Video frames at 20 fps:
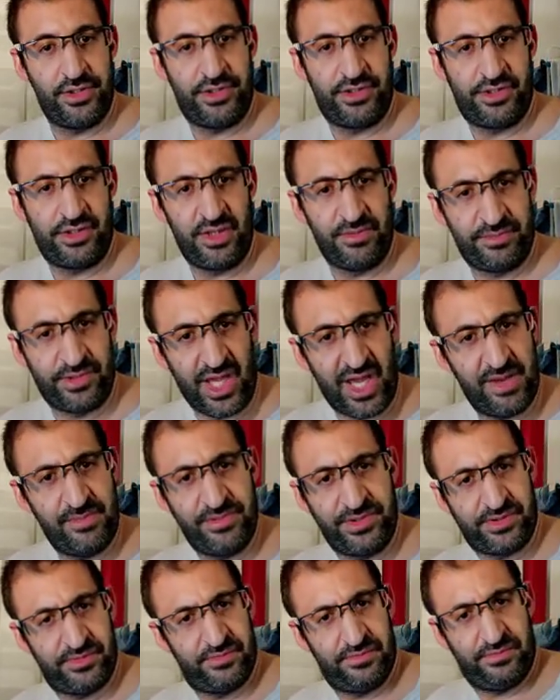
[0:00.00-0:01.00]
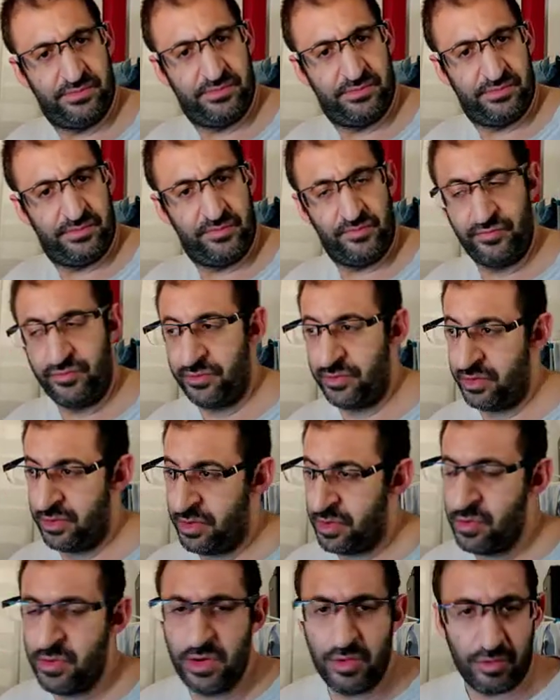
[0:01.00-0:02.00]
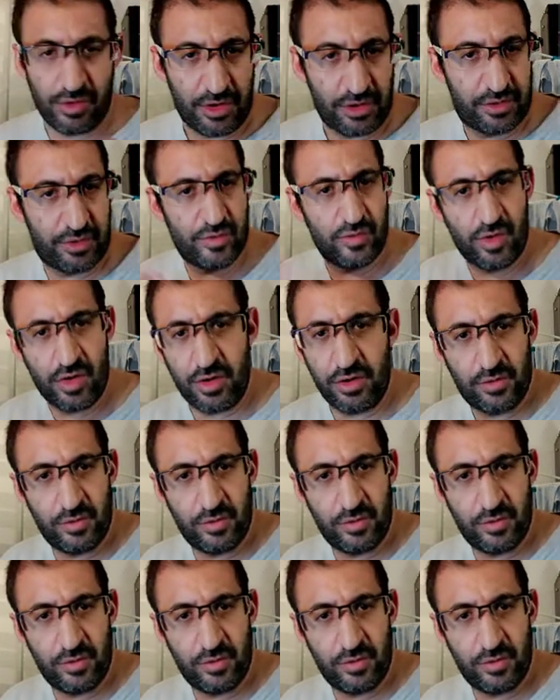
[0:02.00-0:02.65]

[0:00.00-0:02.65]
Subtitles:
sometimes you will work